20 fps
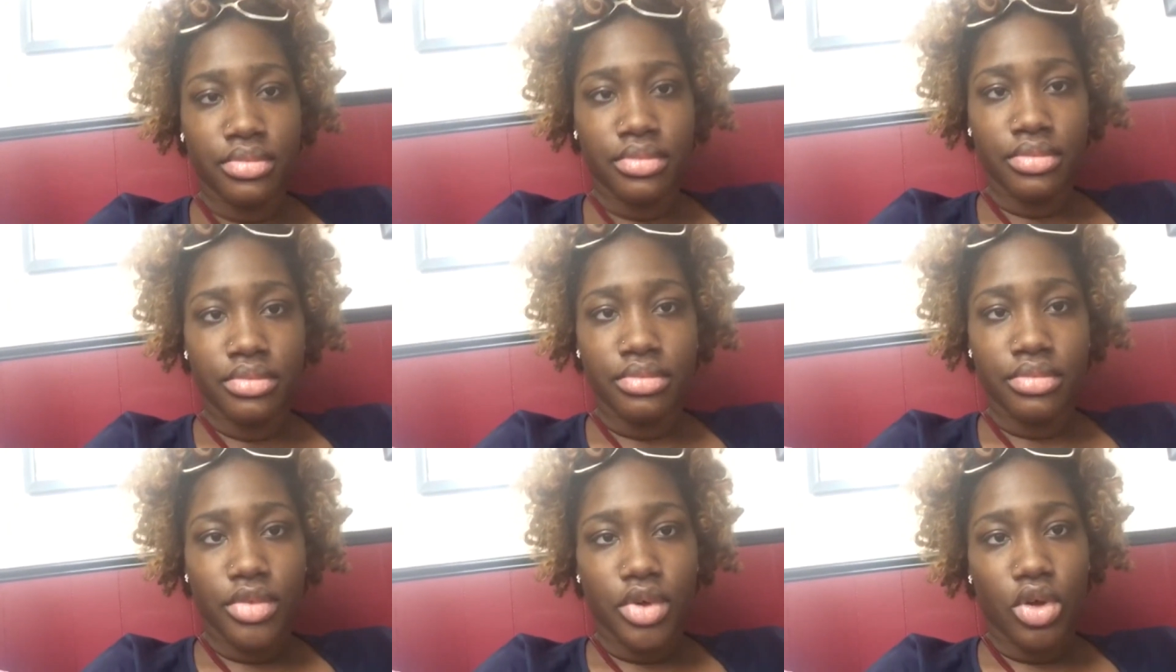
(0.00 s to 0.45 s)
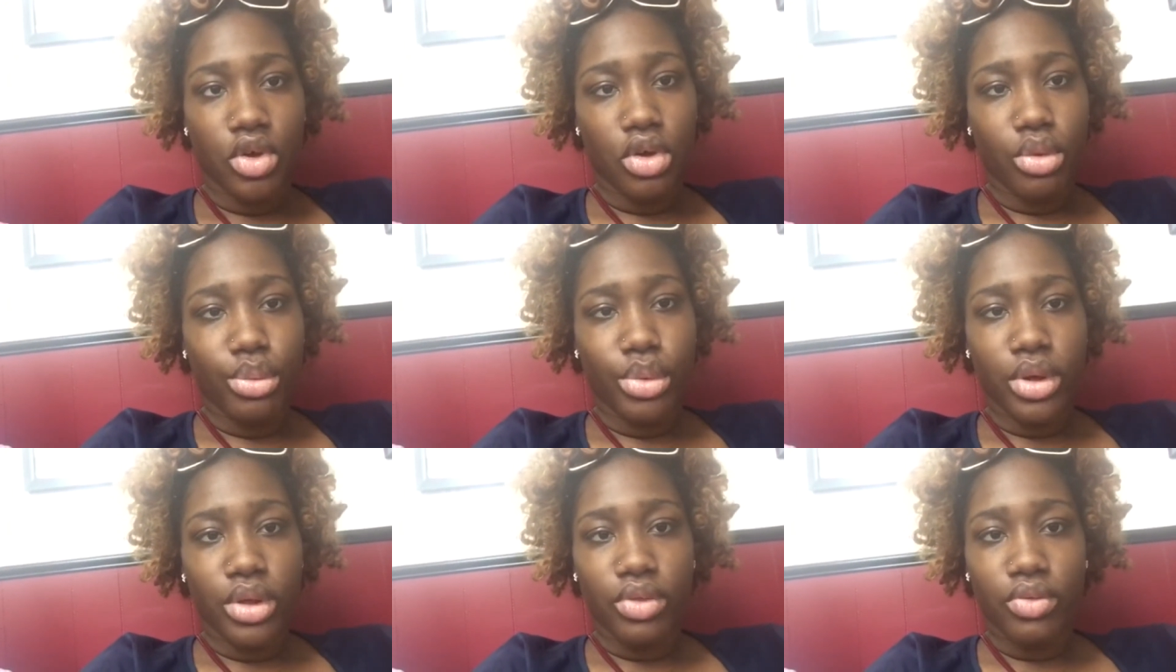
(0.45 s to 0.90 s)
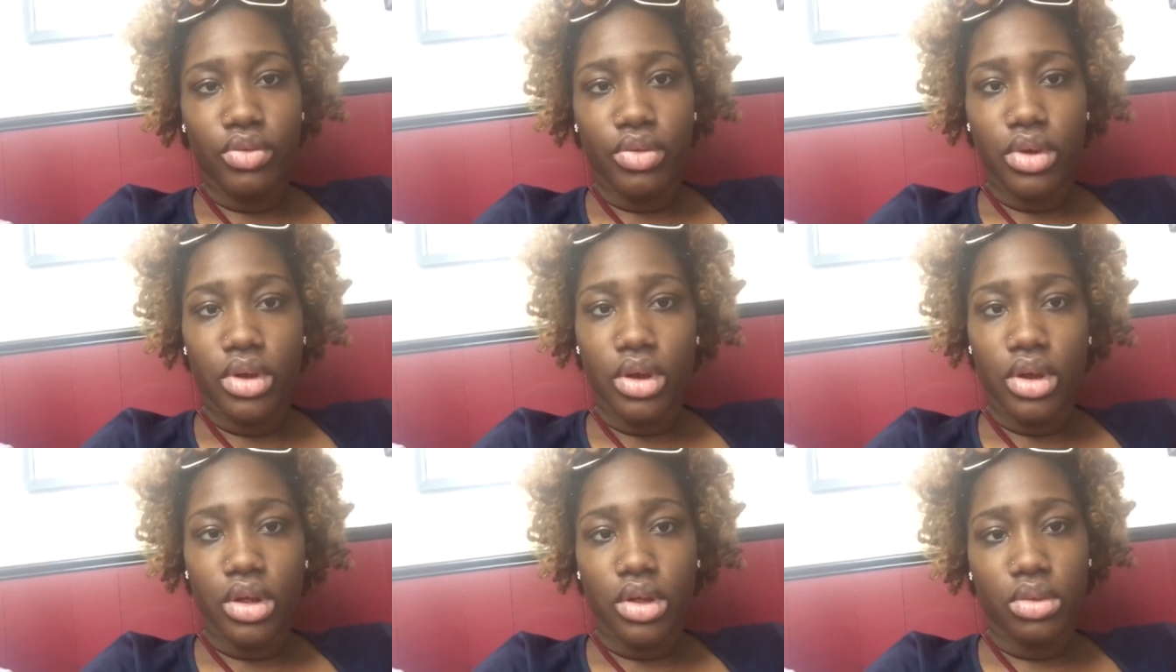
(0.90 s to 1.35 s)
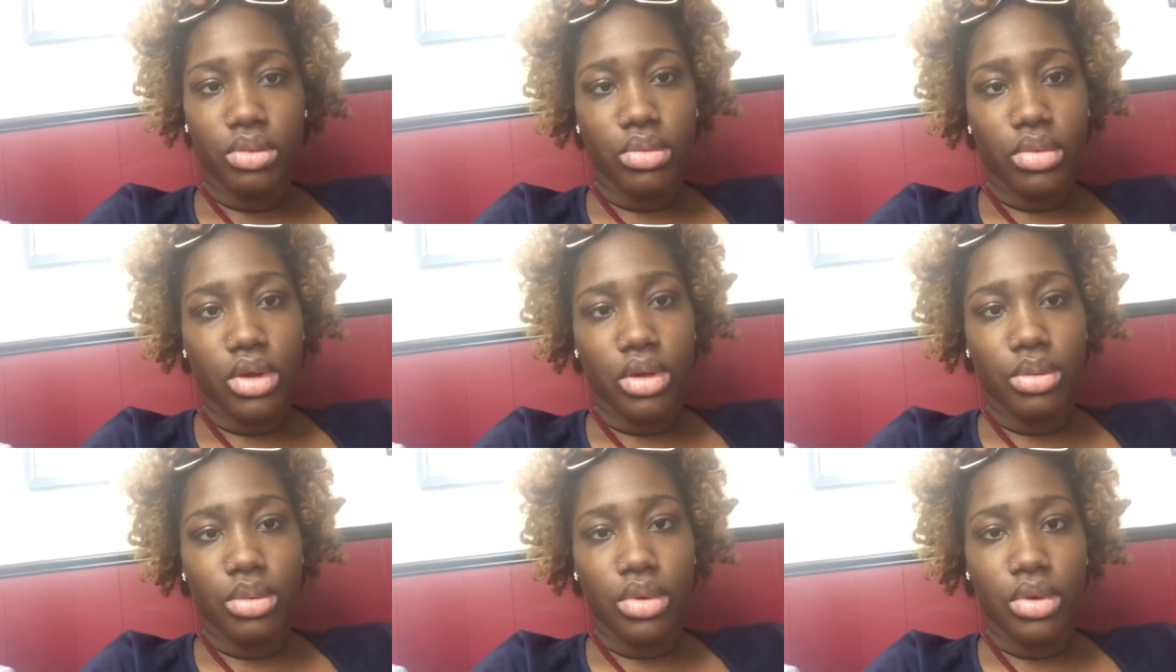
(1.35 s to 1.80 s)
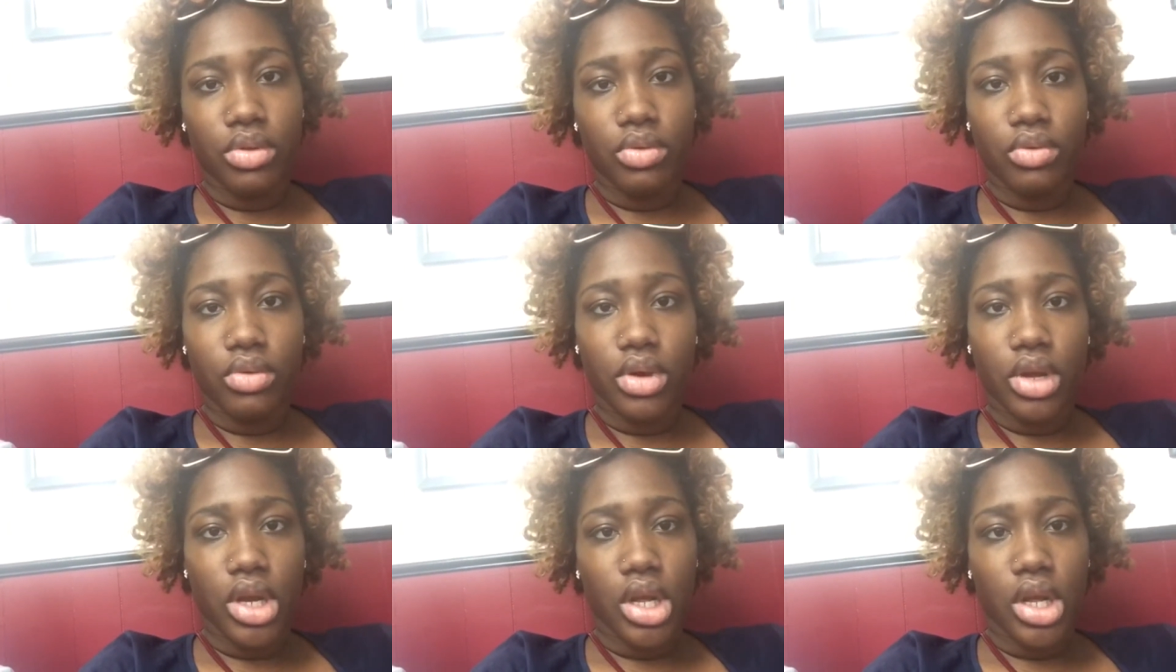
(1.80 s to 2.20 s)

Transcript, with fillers: They all look like they drink up weed.